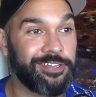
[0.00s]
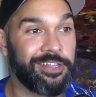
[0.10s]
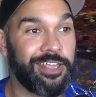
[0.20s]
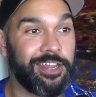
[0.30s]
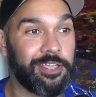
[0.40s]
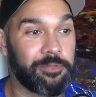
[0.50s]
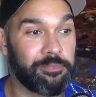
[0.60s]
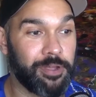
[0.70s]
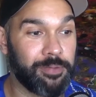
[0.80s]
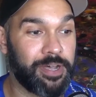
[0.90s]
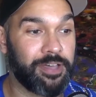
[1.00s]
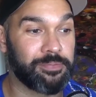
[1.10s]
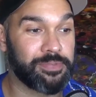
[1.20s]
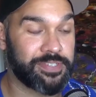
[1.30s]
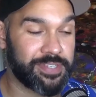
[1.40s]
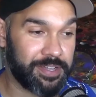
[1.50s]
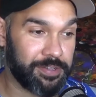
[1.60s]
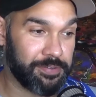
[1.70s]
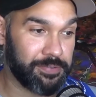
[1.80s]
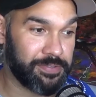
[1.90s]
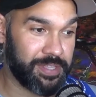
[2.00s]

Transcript: and getting it mobile themselves.